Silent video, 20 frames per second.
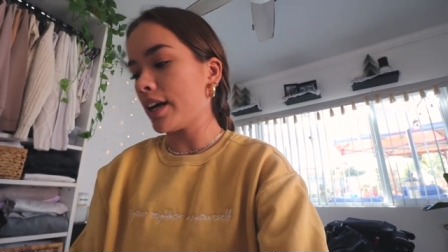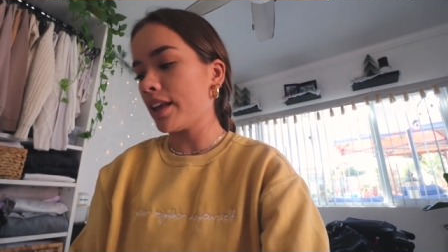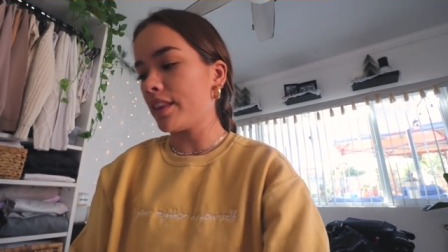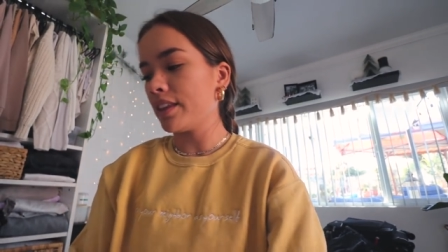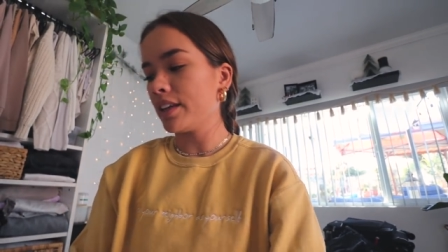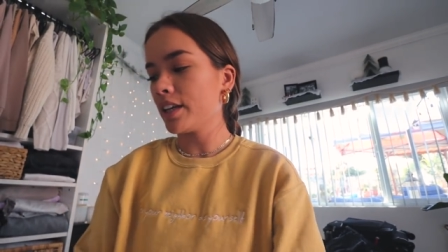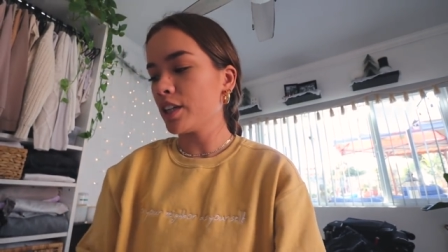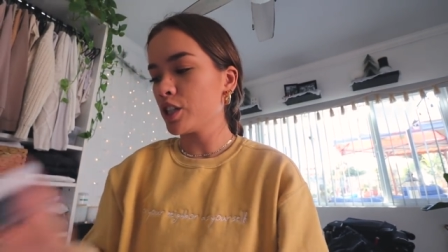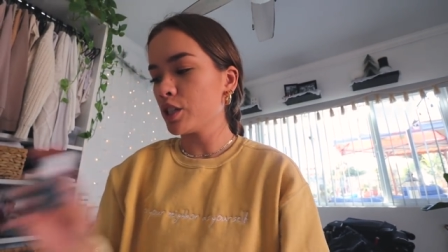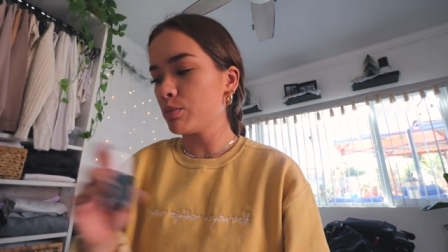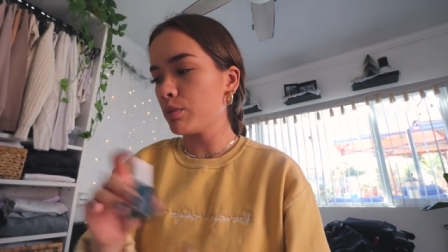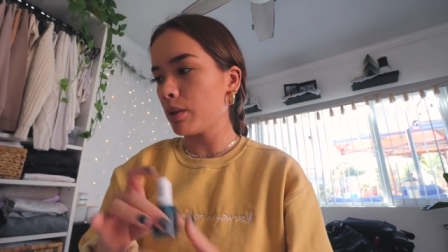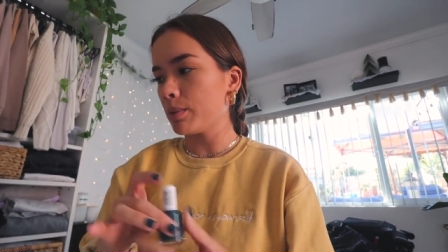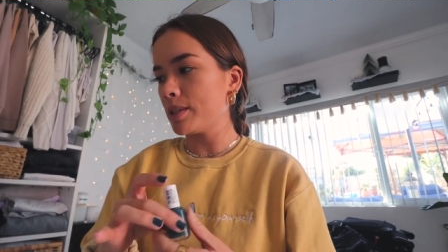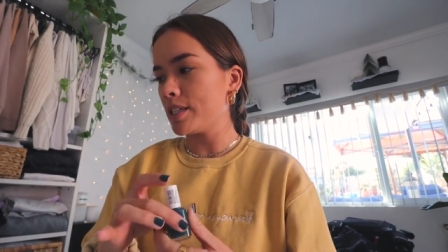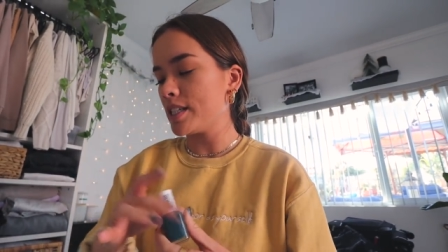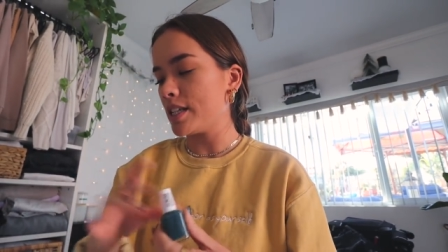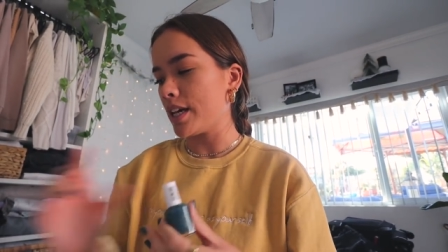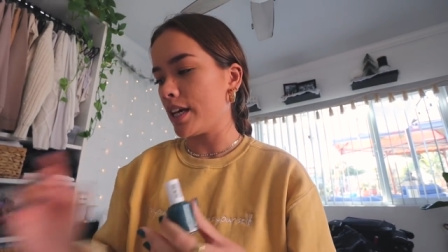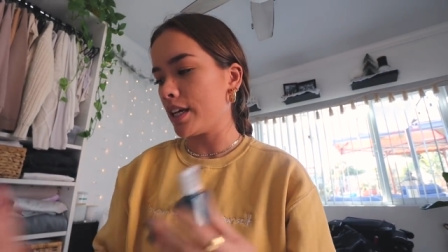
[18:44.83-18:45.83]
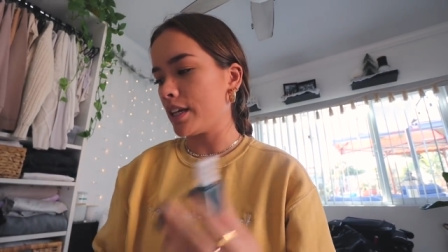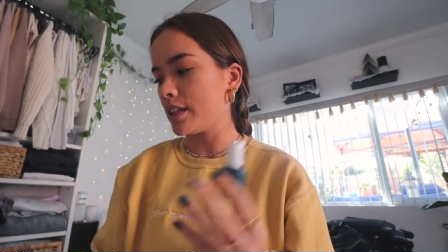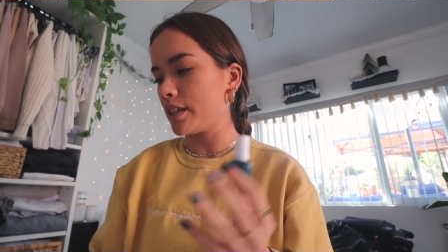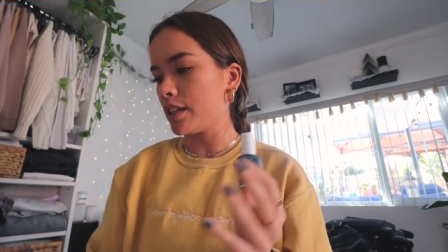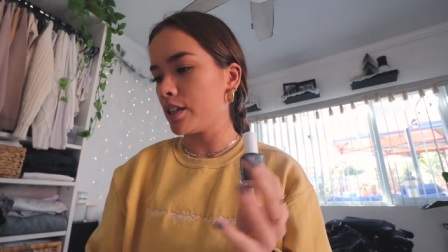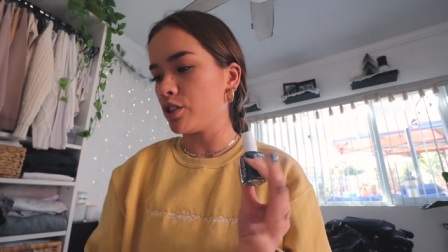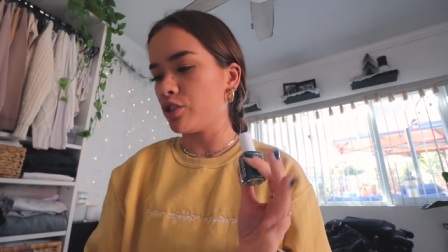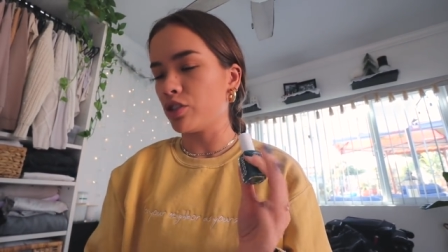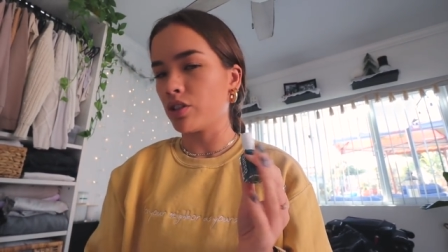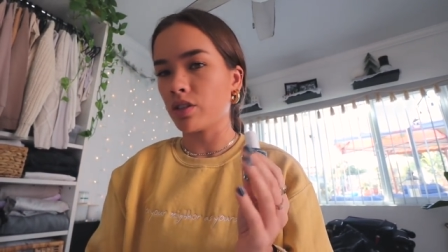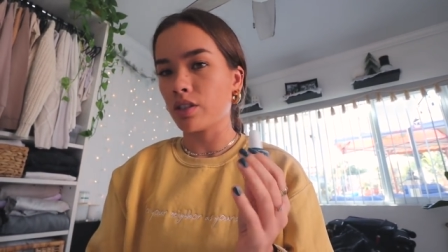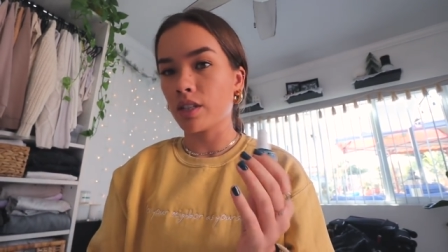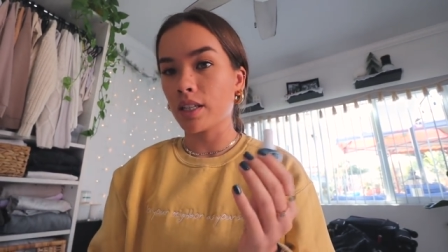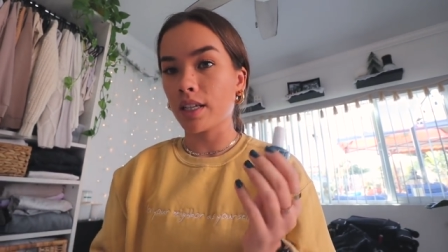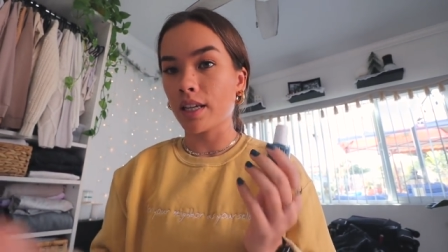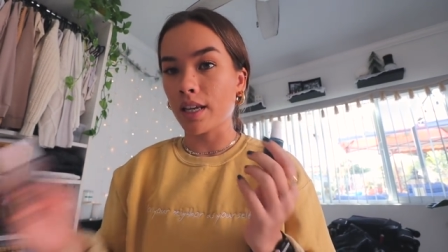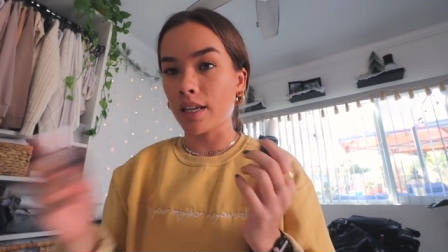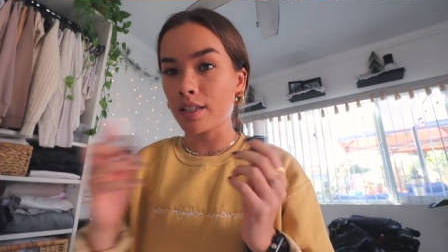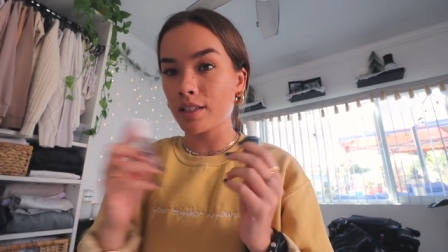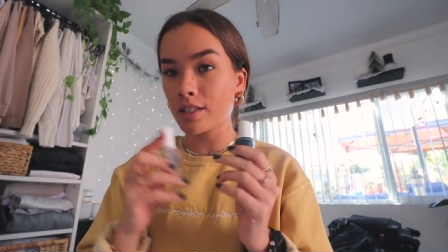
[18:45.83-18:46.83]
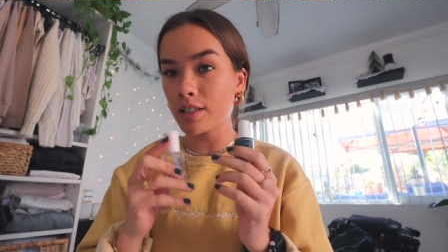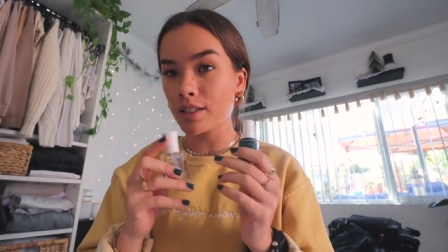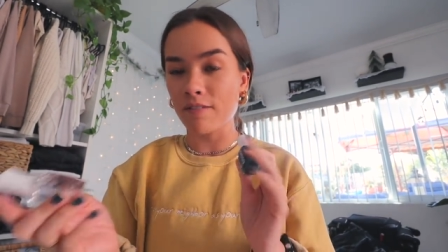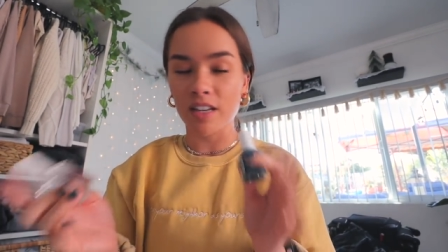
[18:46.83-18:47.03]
I think I should probably take these just in case.